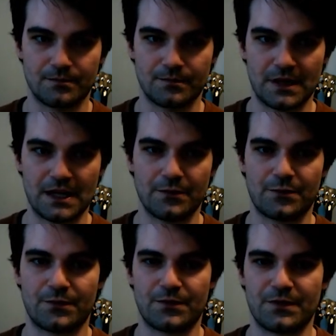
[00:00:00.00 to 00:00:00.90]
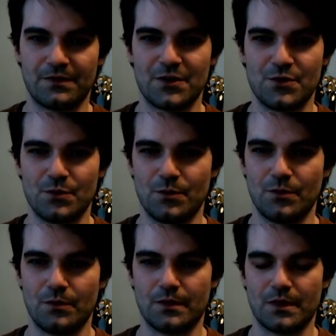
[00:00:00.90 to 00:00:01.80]
if
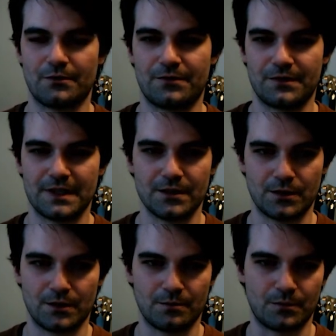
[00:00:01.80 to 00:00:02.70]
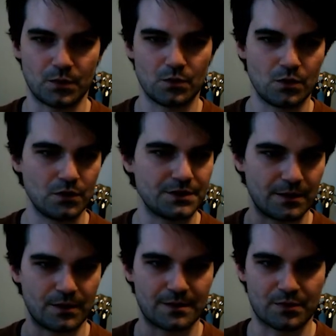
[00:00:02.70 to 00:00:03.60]
you feel bold
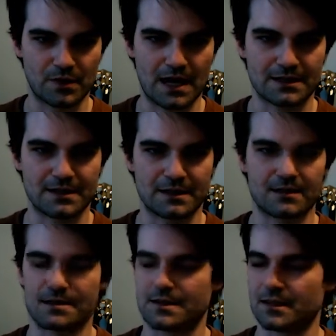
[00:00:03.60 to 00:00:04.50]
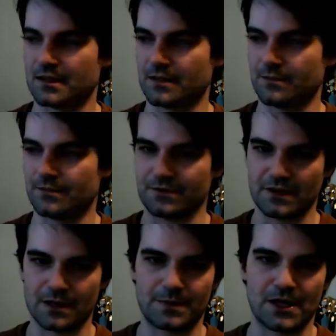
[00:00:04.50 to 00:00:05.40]
and want to practice
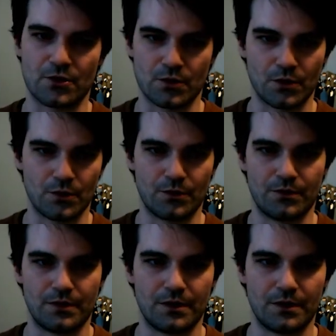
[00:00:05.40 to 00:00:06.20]
developing your own